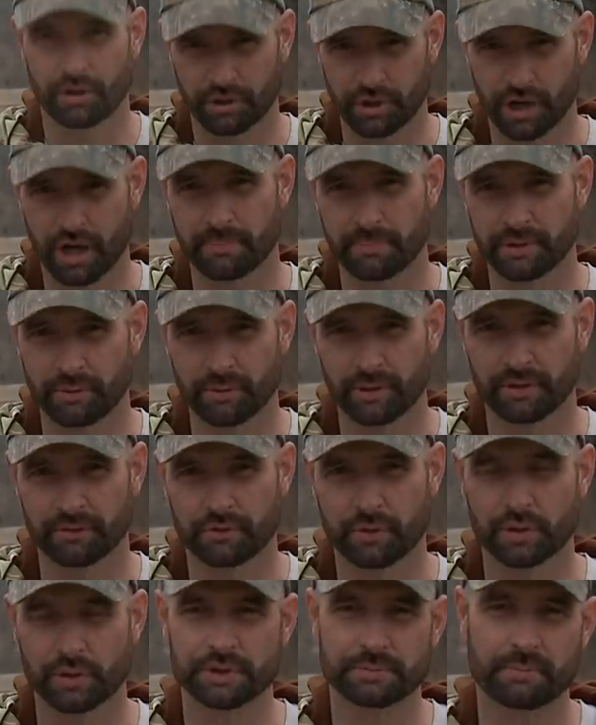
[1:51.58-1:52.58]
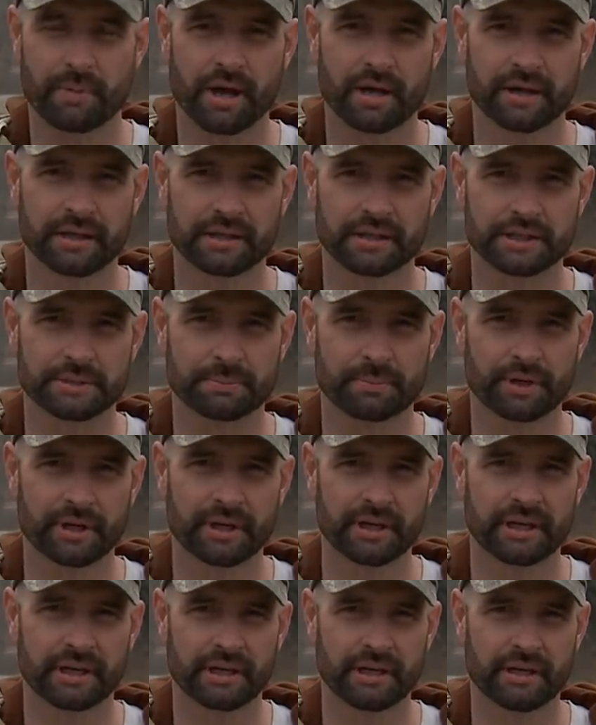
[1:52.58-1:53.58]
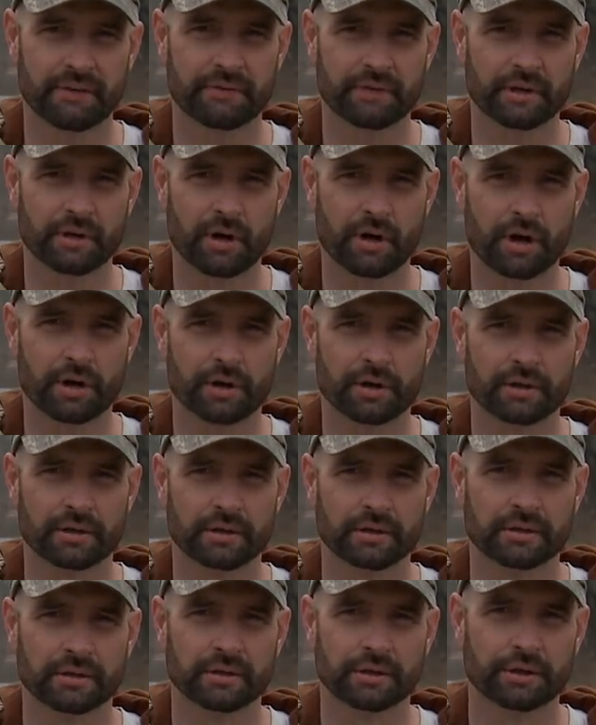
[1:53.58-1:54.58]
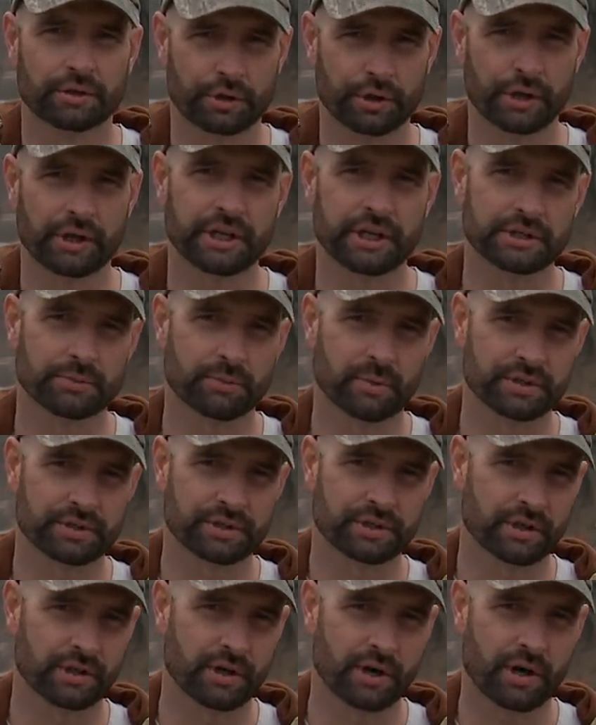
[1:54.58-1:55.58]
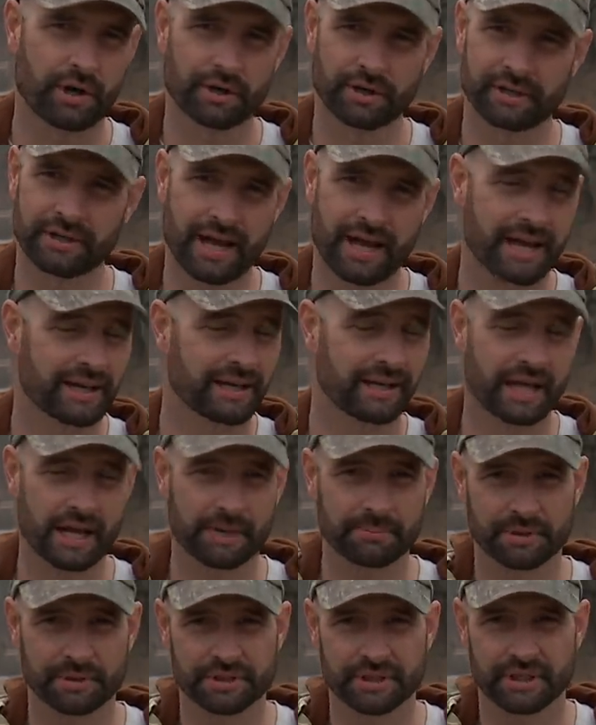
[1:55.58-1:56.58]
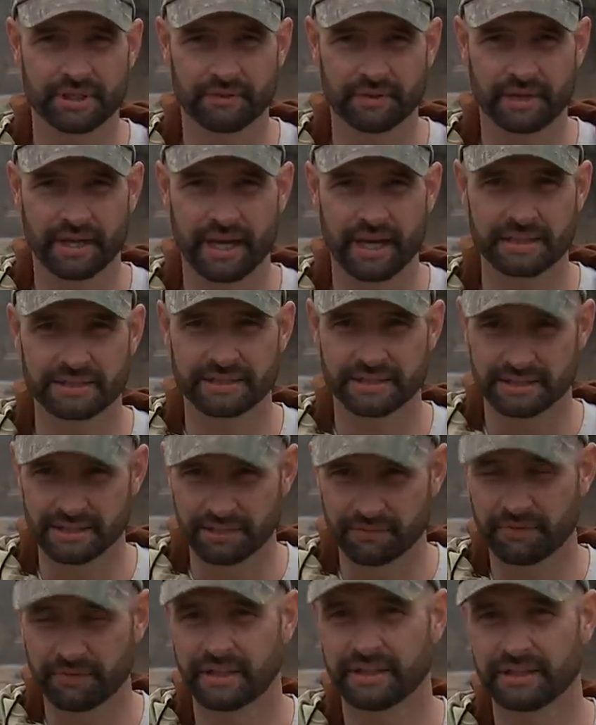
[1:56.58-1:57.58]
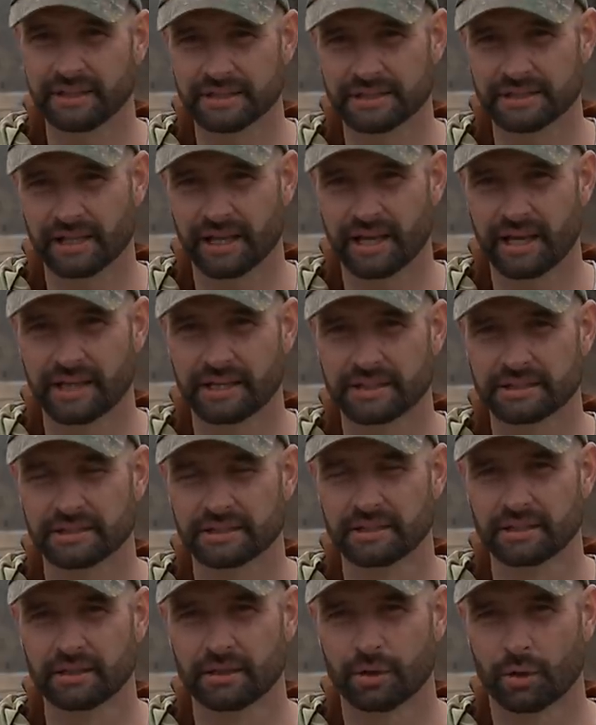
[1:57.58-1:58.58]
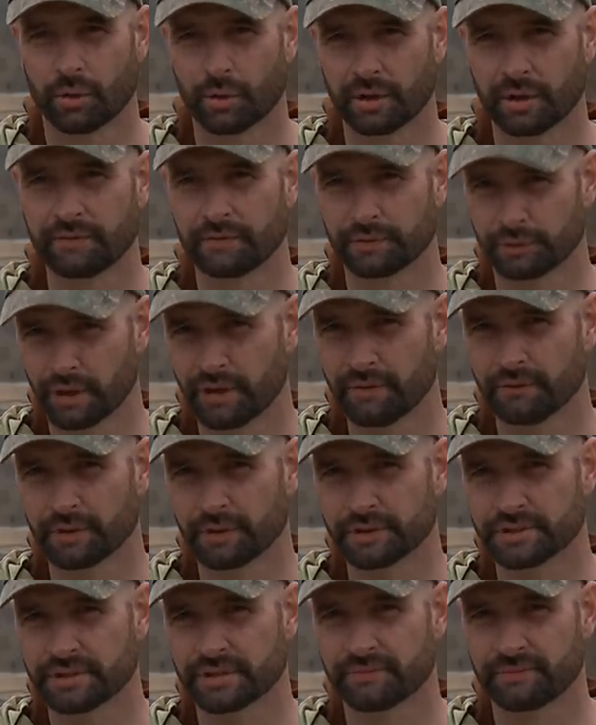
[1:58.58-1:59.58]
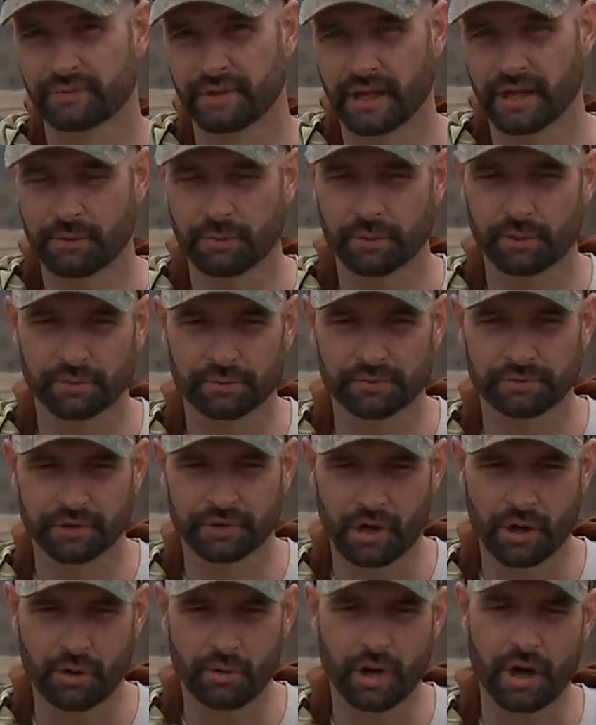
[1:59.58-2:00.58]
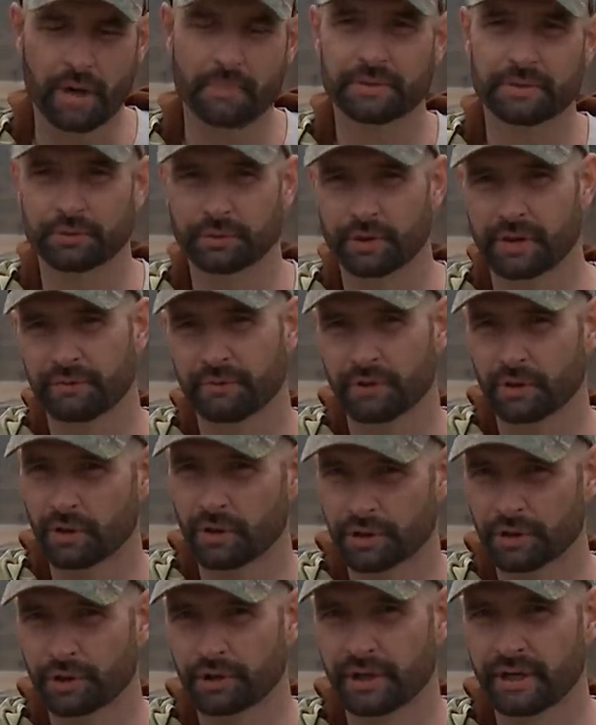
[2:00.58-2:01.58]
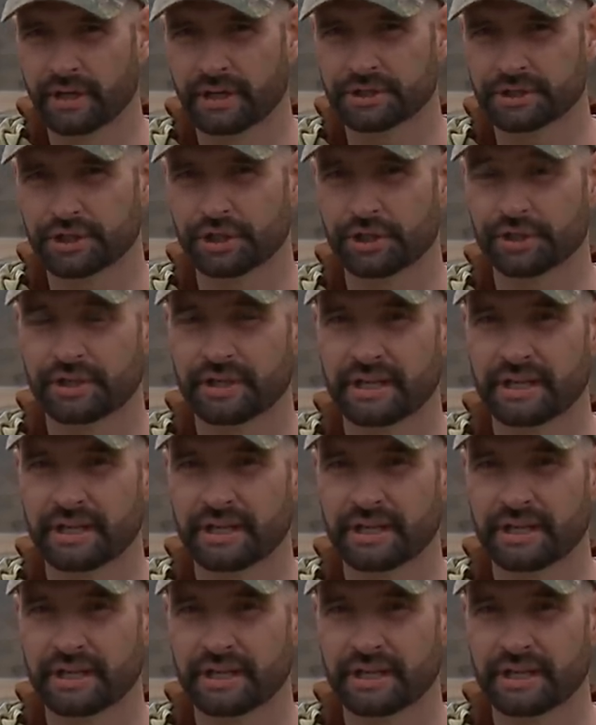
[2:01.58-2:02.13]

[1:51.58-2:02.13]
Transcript: crappie will, of course, spawn in the spring, and if there are creeks, which there are in 99% of the cases that feed these lakes, or even rivers, they will go up the river or creek a certain